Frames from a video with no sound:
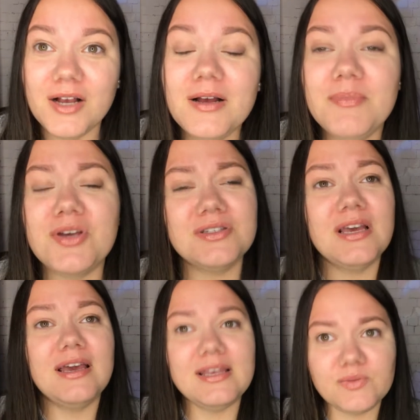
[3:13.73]
Because
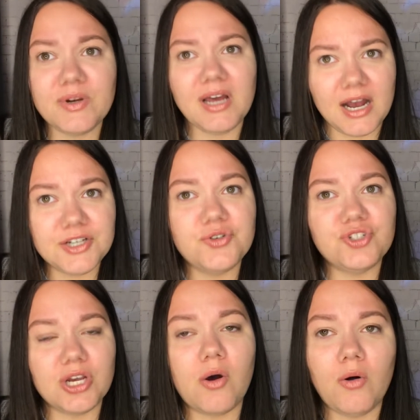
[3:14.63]
it's really hard to
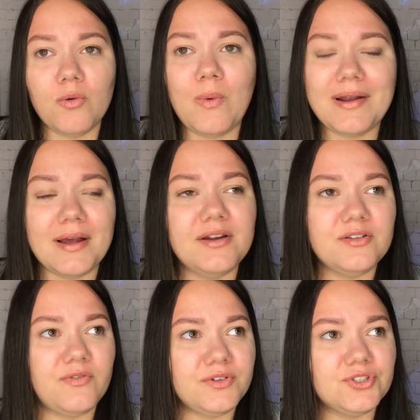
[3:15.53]
check all 100
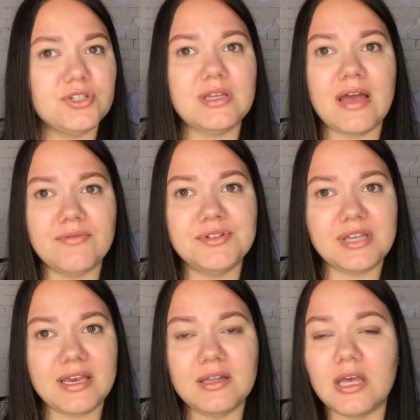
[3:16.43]
filters every
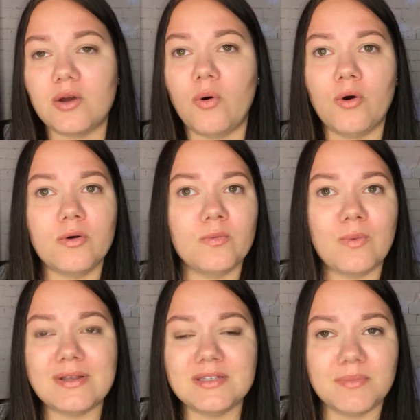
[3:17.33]
day, like, or
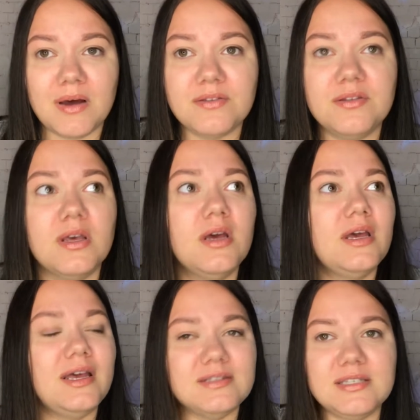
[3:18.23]
once a month,
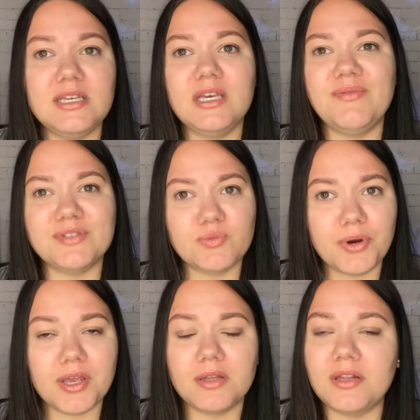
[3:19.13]
and see if it's
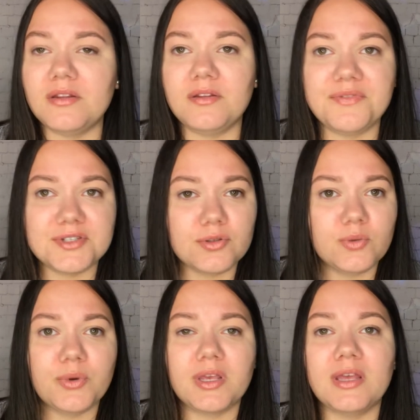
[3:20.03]
working and if it's not
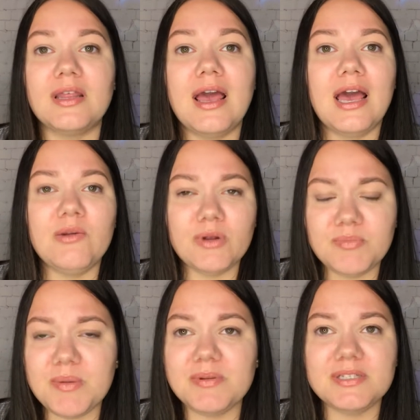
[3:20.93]
working. And when
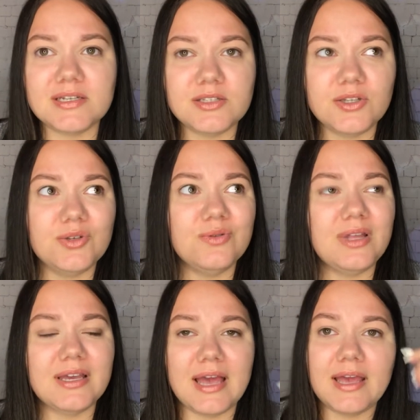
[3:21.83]
people texting you
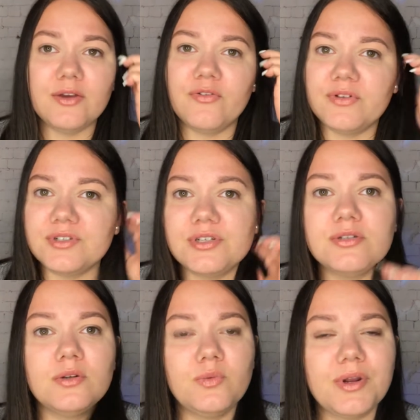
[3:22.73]
like, hey, your filter is
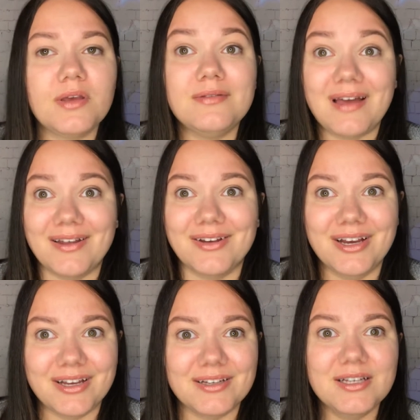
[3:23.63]
not working, then
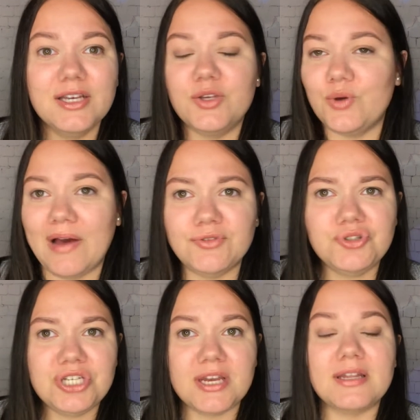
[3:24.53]
you have to
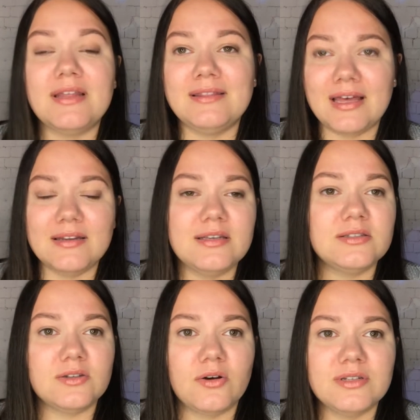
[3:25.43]
check it. And then
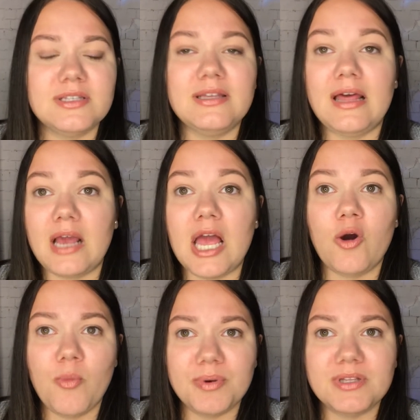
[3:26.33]
it's honestly like, I
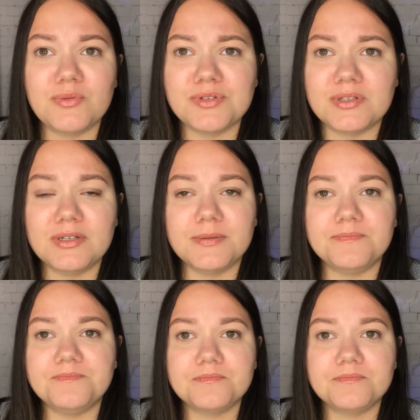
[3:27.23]
opened, it was the